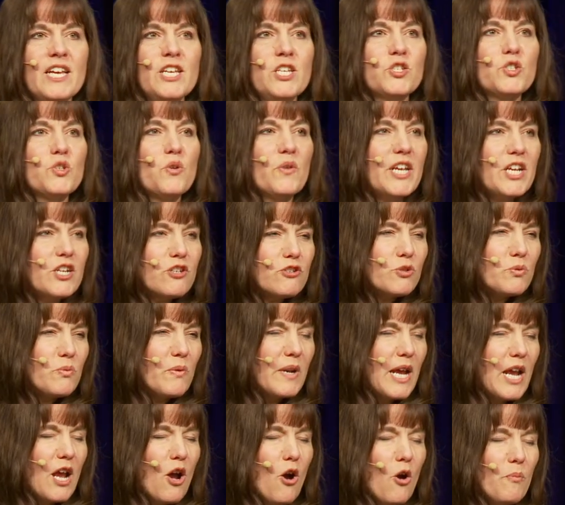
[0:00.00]
So here's
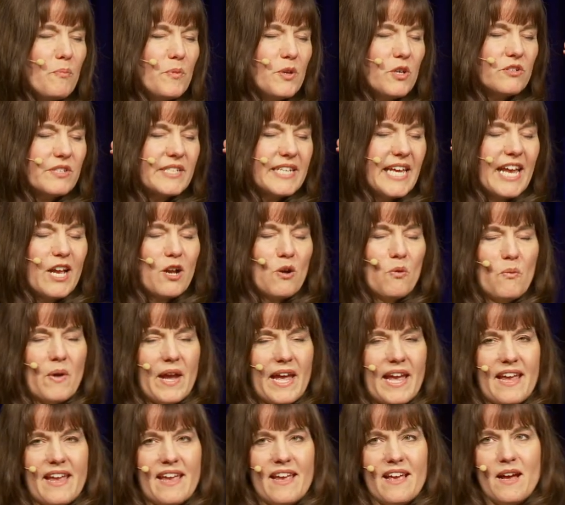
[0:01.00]
what I hope you'll take
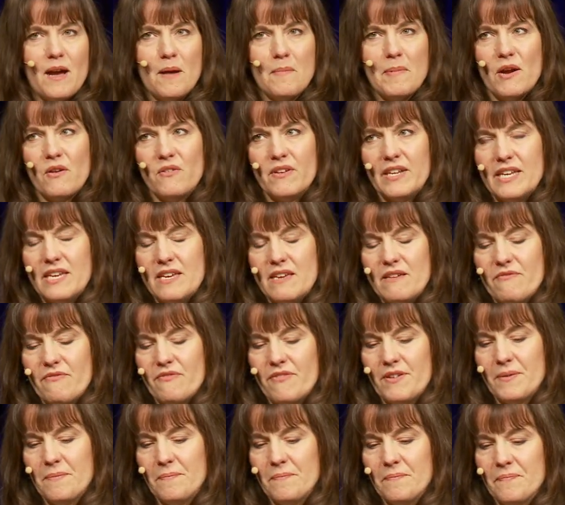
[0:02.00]
away about Eve.